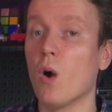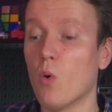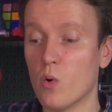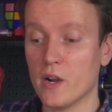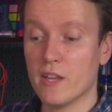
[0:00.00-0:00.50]

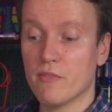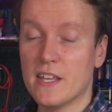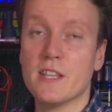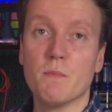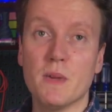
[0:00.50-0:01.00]
or if
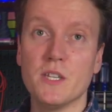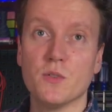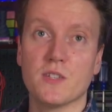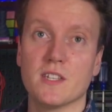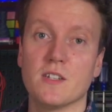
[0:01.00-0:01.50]
in the menu
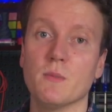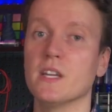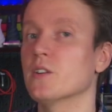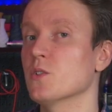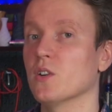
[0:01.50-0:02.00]
system
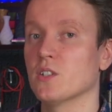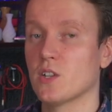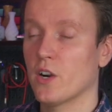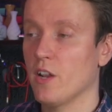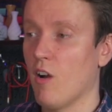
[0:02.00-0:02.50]
here, you could
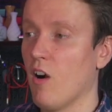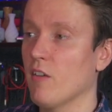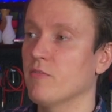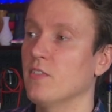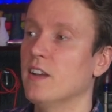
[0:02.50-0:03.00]
turn it
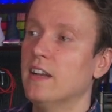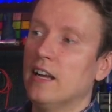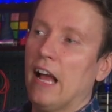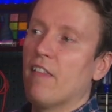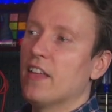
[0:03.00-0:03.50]
off
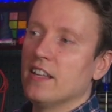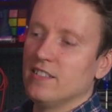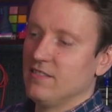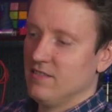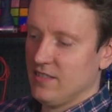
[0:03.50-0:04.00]
and
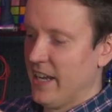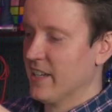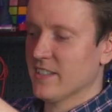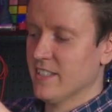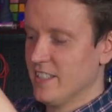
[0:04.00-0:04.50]
then I
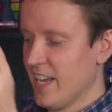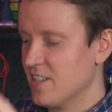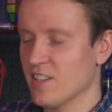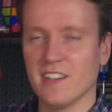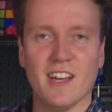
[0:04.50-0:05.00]
could
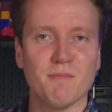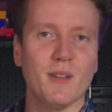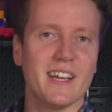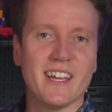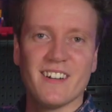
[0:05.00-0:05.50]
detach it,
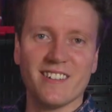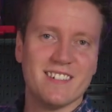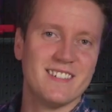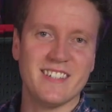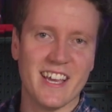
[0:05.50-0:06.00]
unplug it,
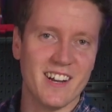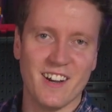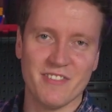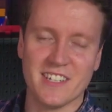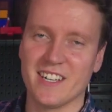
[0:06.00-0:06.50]
take it
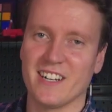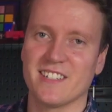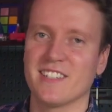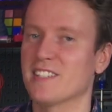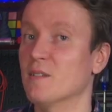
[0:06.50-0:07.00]
off the entire
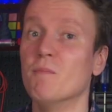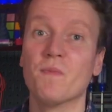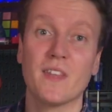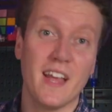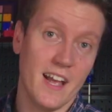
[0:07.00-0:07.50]
system
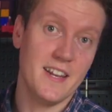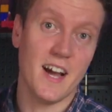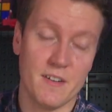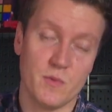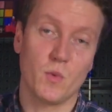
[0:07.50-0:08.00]
and
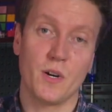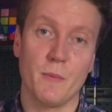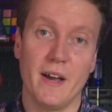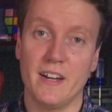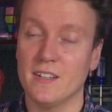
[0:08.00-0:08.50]
not have to worry
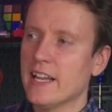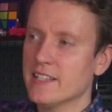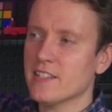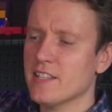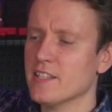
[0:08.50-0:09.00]
about it.
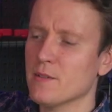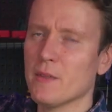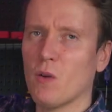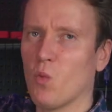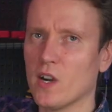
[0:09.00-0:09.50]
It's a system
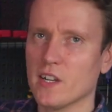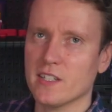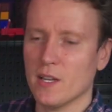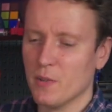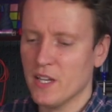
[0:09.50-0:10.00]
that works
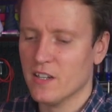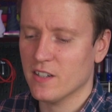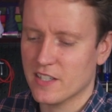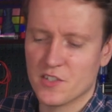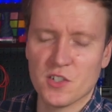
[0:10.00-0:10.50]
up here,
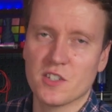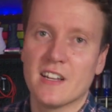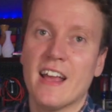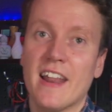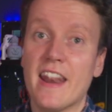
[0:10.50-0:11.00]
it's just
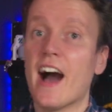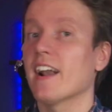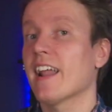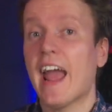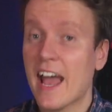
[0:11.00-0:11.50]
not
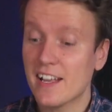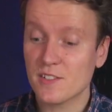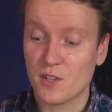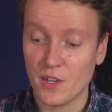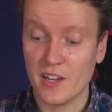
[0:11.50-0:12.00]
as
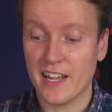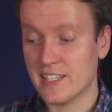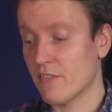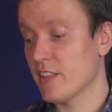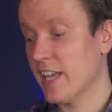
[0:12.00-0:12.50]
good as
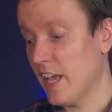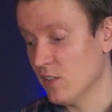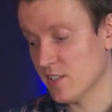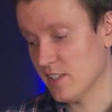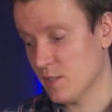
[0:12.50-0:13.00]
everything
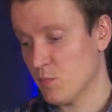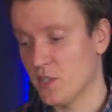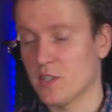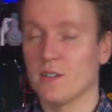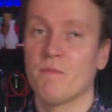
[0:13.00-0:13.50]
else on this
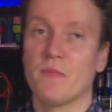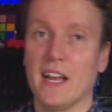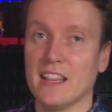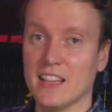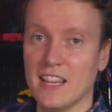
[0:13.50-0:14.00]
printer. I
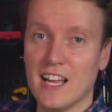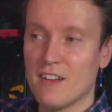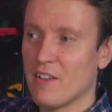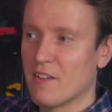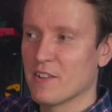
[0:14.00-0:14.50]

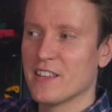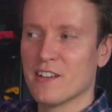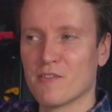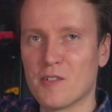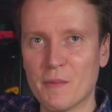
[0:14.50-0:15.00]
love everything
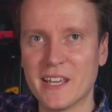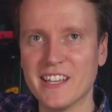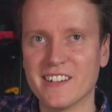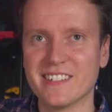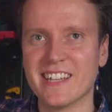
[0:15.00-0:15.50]
from
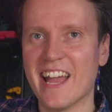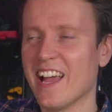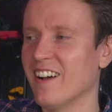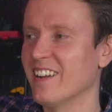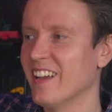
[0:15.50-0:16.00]
here
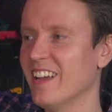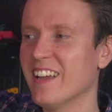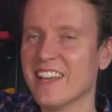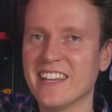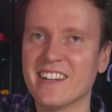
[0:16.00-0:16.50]
down.
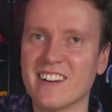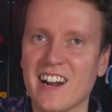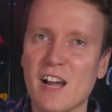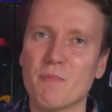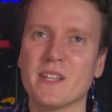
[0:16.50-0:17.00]
Here
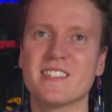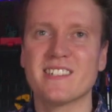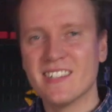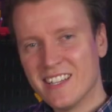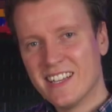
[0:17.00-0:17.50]
up,
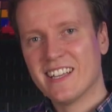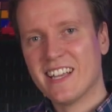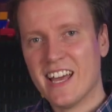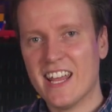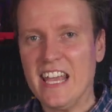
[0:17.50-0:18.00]
it's
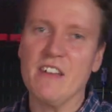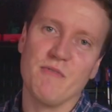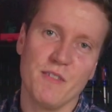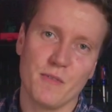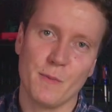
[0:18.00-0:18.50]
kind of iffy for